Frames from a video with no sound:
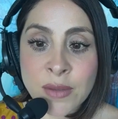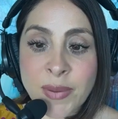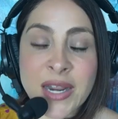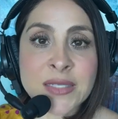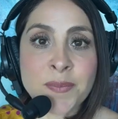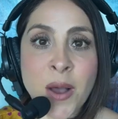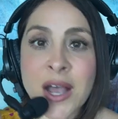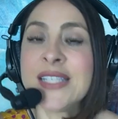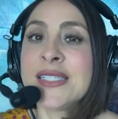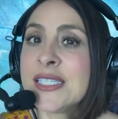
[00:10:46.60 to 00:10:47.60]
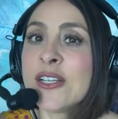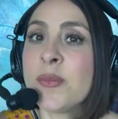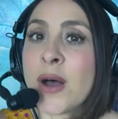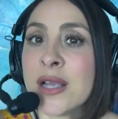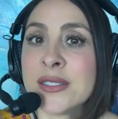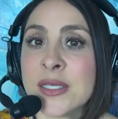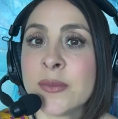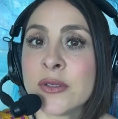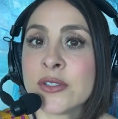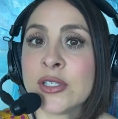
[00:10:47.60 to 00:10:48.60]
But it's still
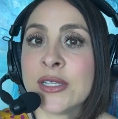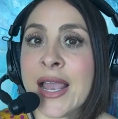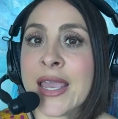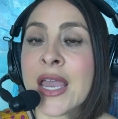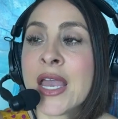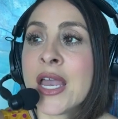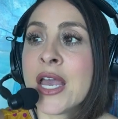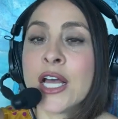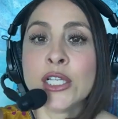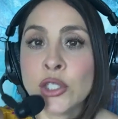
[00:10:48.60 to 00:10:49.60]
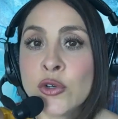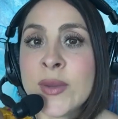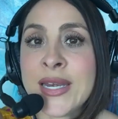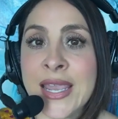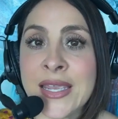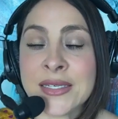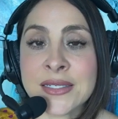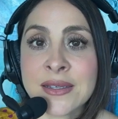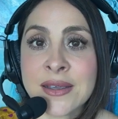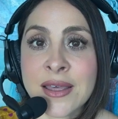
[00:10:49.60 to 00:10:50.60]
possible to like
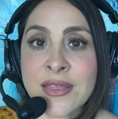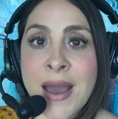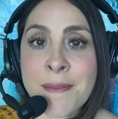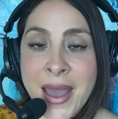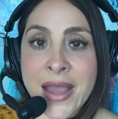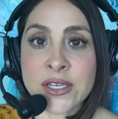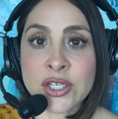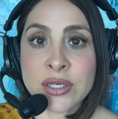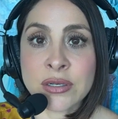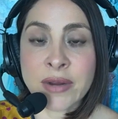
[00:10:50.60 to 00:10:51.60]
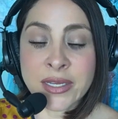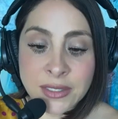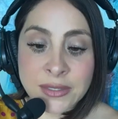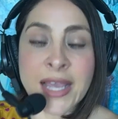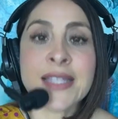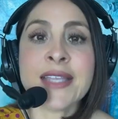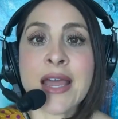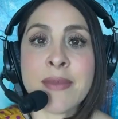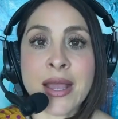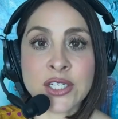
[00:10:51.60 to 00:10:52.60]
illuminate that match, right? To light
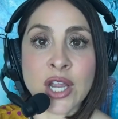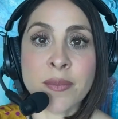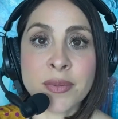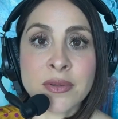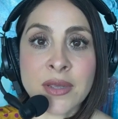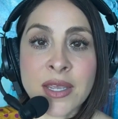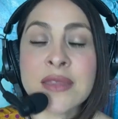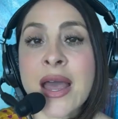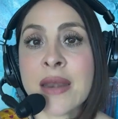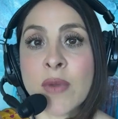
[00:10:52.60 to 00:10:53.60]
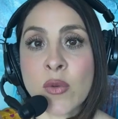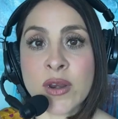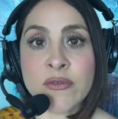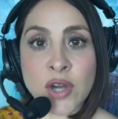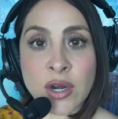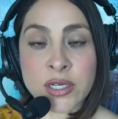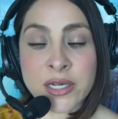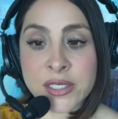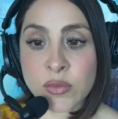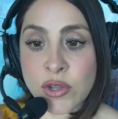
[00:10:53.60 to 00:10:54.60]
that match up in that moment of
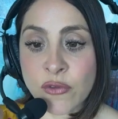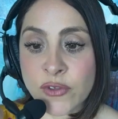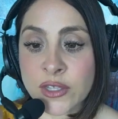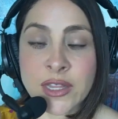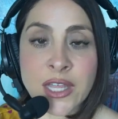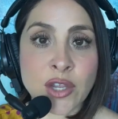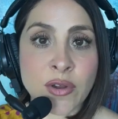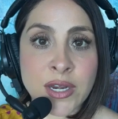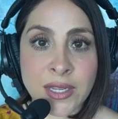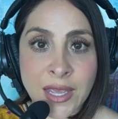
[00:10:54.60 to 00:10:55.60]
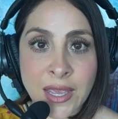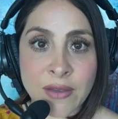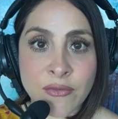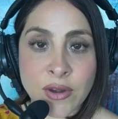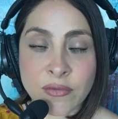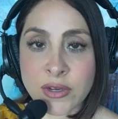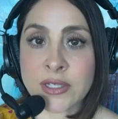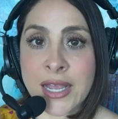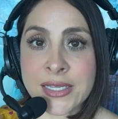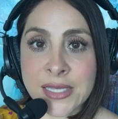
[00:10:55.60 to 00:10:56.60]
darkness when you're feeling like you're in a cave and
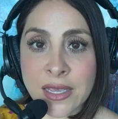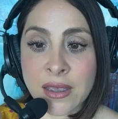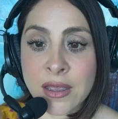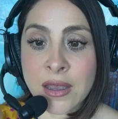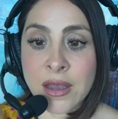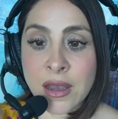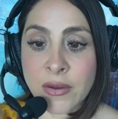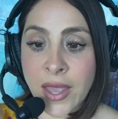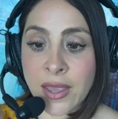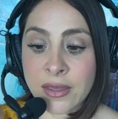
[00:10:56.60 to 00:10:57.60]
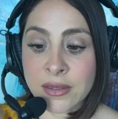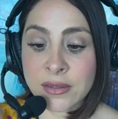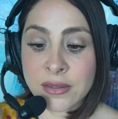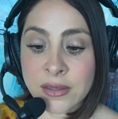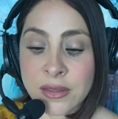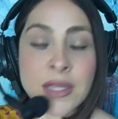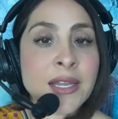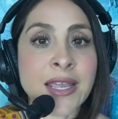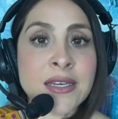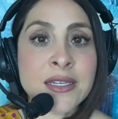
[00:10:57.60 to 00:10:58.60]
realizing, okay, the
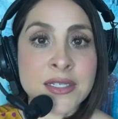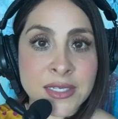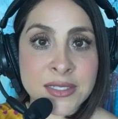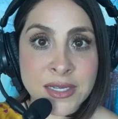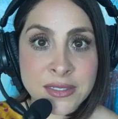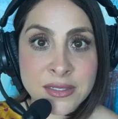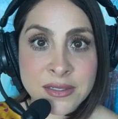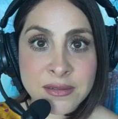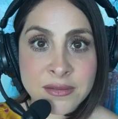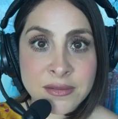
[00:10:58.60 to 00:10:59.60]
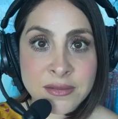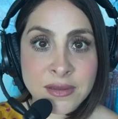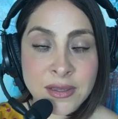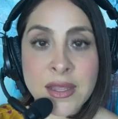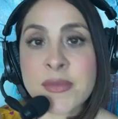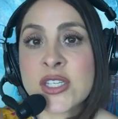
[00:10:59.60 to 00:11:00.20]
light does exist. Let me